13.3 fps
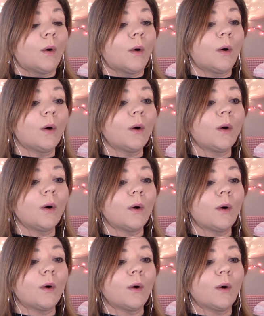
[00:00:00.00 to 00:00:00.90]

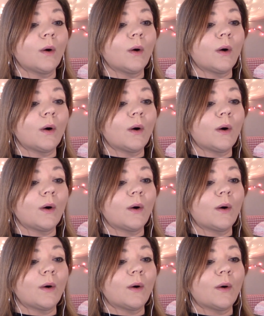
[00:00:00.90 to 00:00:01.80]
Oh!
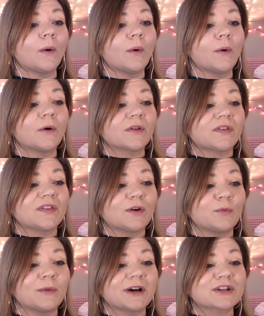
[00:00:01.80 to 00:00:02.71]

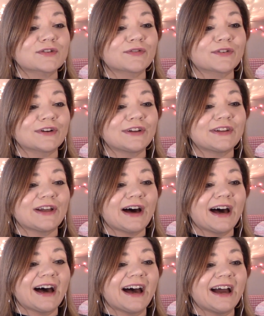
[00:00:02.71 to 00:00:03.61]
So much for
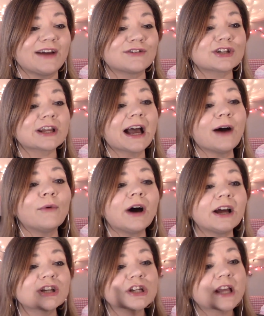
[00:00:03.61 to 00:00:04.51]
alive. She got
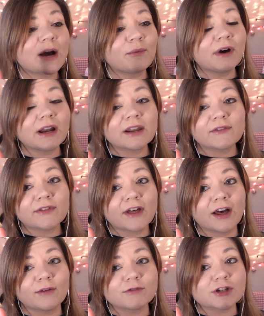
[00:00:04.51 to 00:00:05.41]
one! She got one of
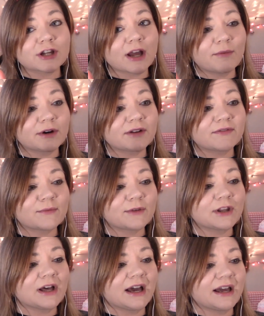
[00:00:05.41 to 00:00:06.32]
them! She got one of them
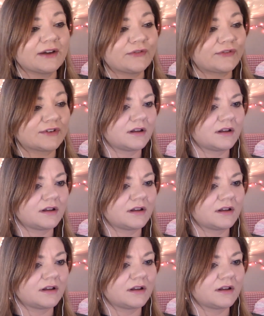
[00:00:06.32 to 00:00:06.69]
alive.